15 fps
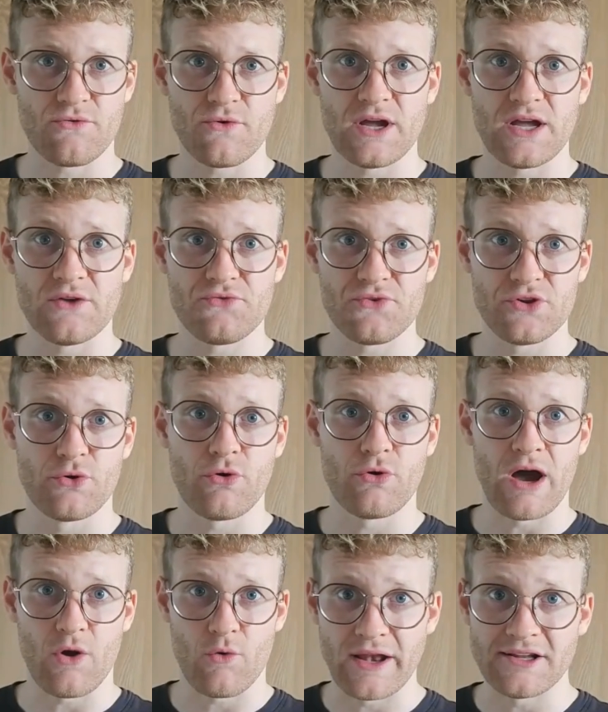if you
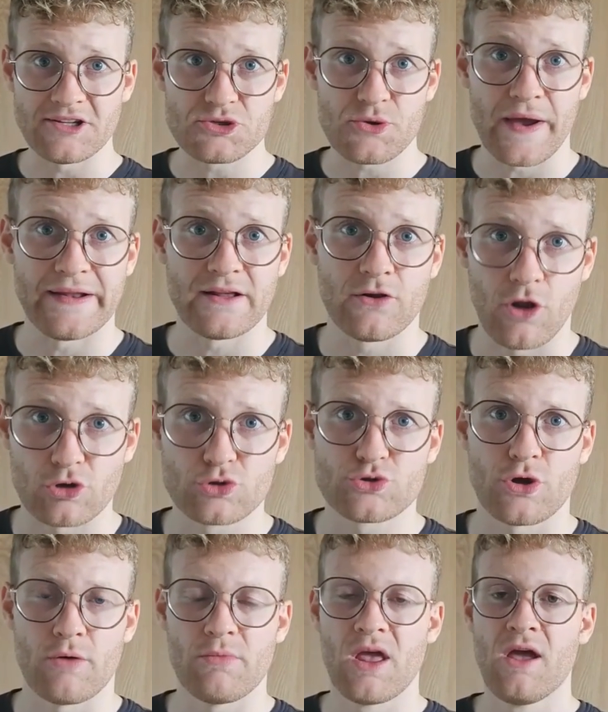are really trading long
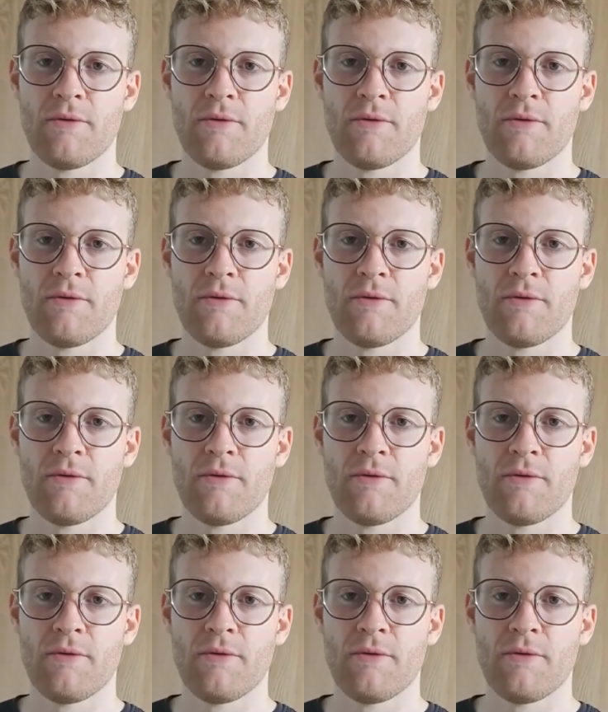term.